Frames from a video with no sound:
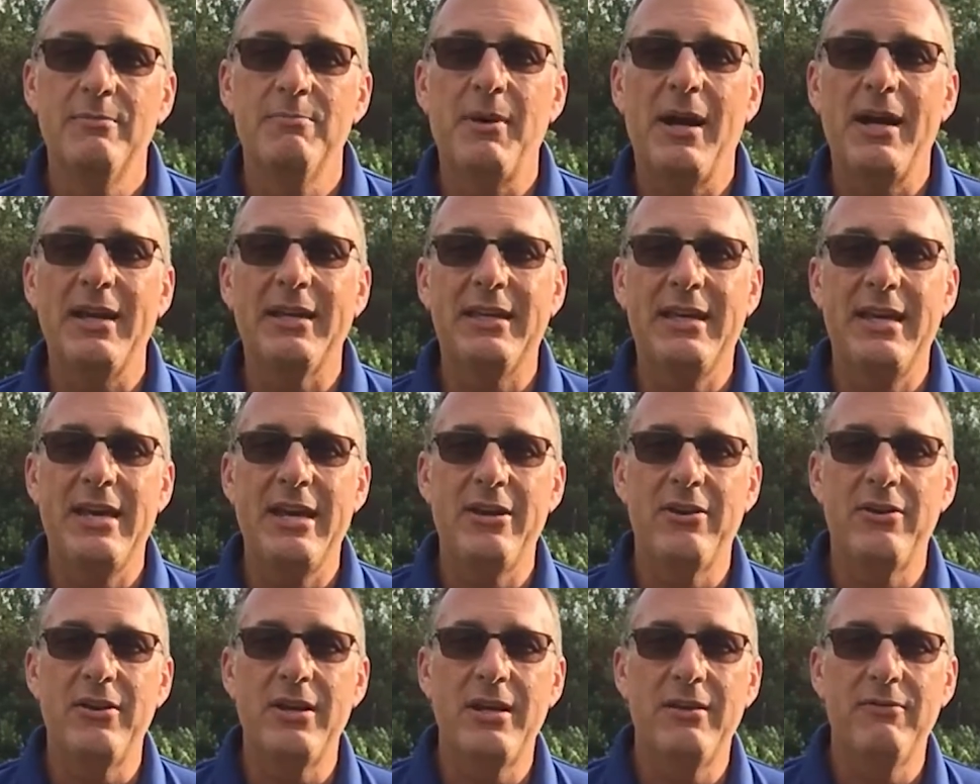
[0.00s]
by
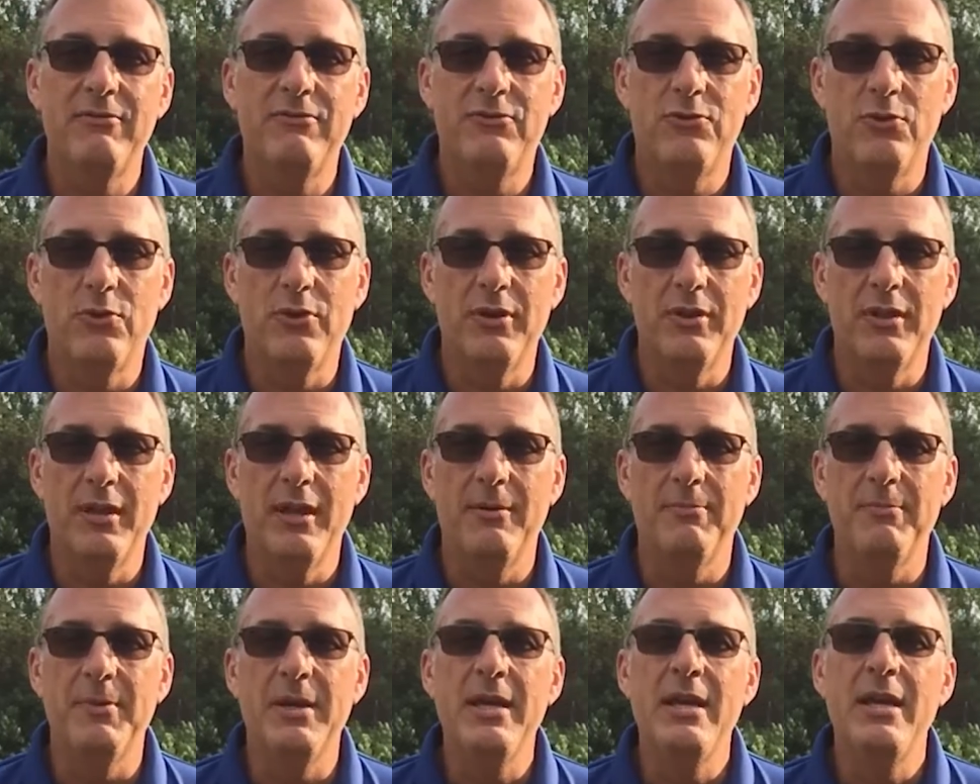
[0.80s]
caring for
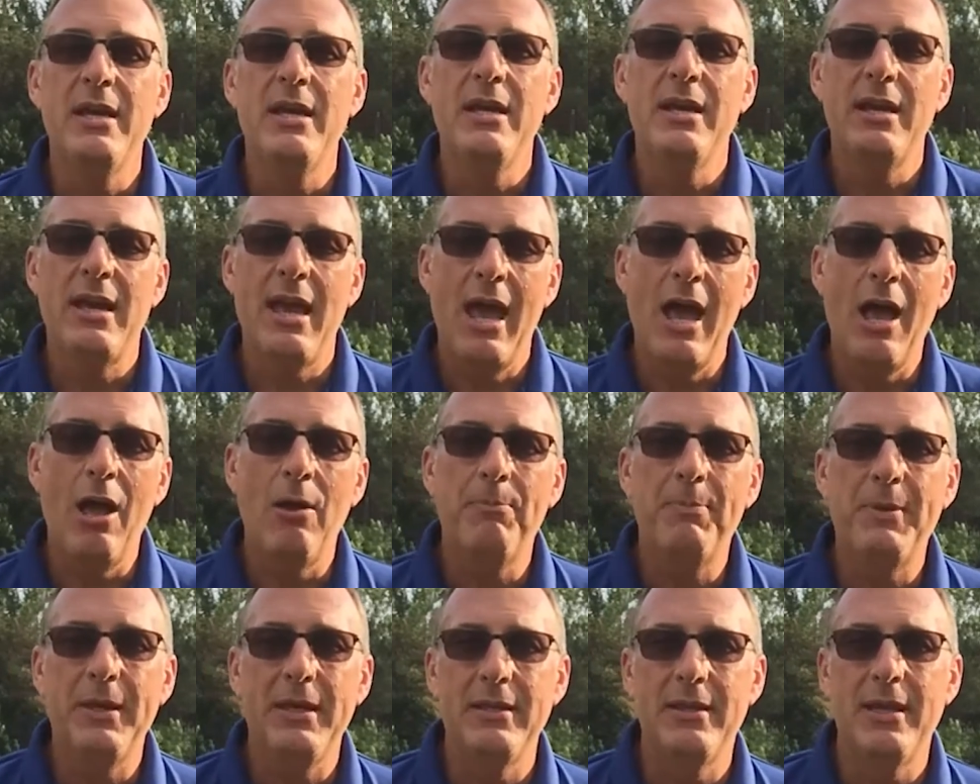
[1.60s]
them,
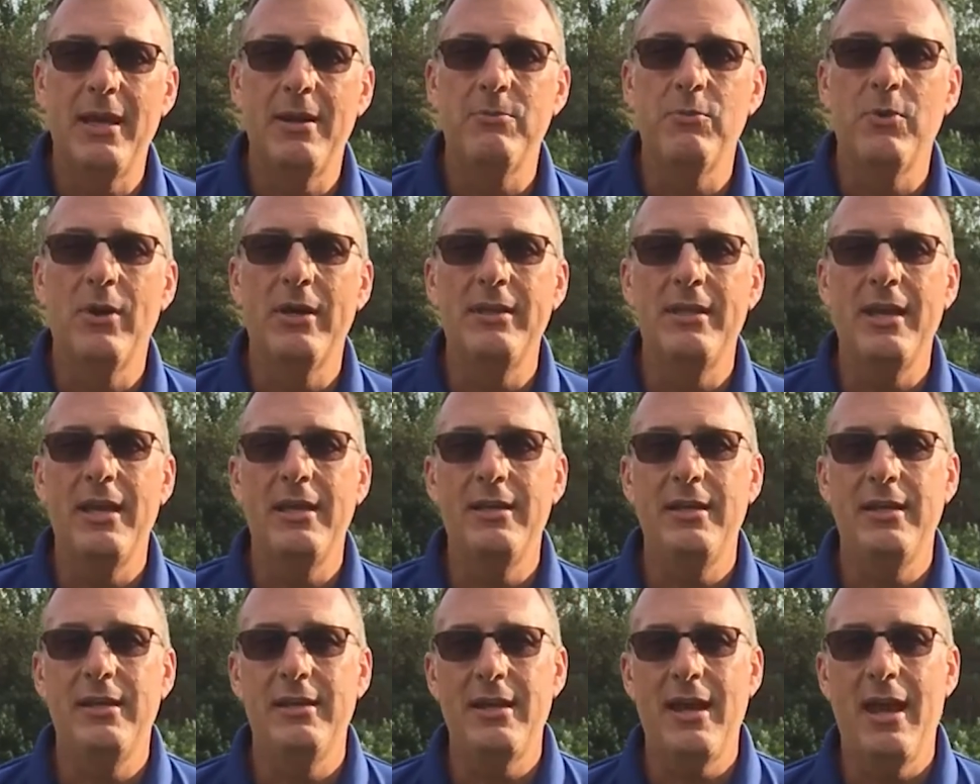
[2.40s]
helping them when
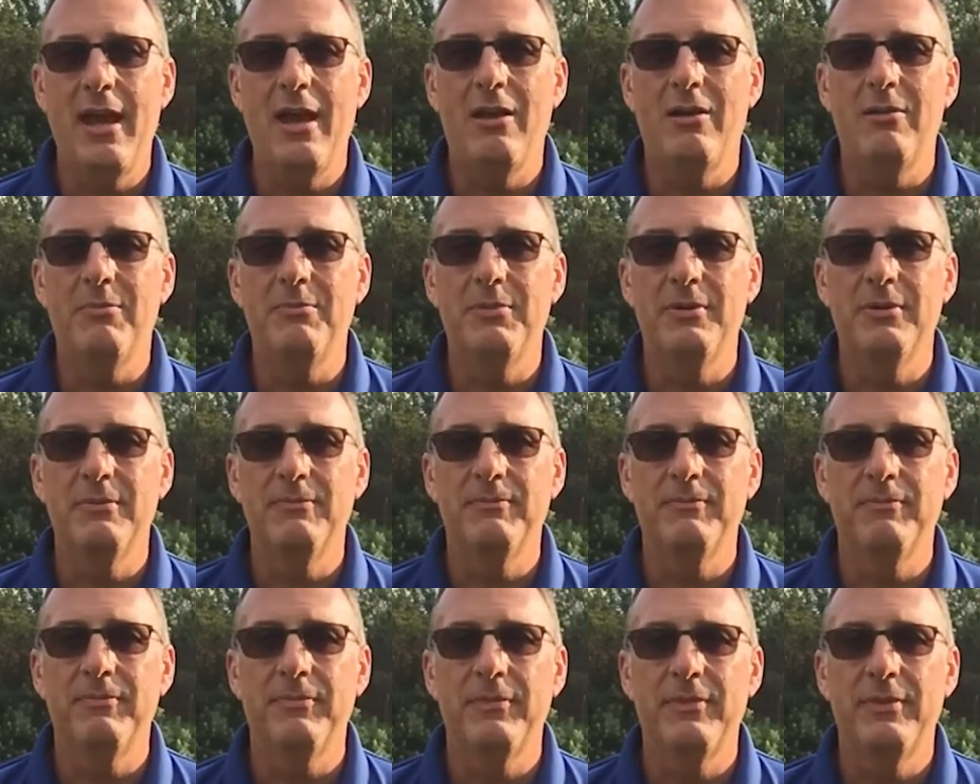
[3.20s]
they need help.
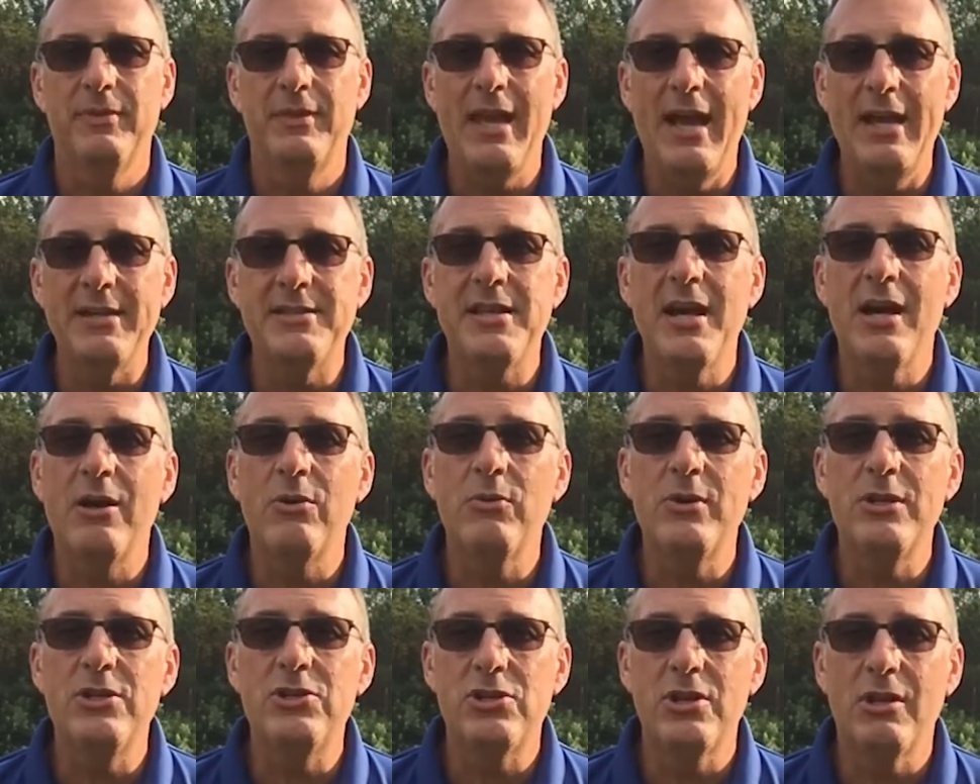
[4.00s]
That's how
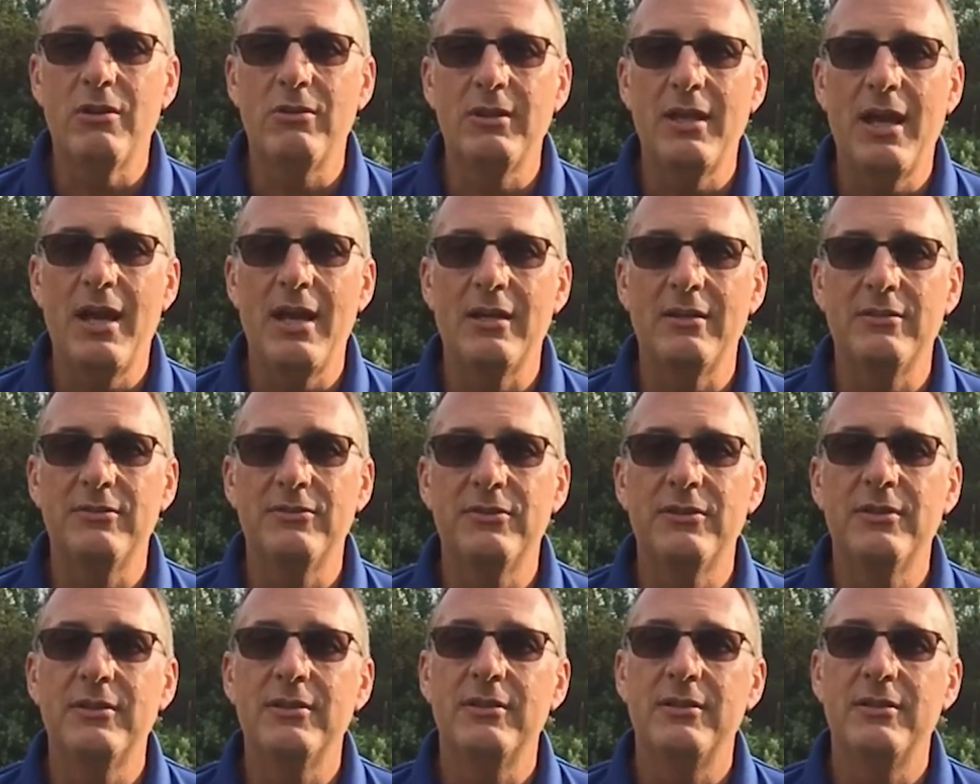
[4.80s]
we show love.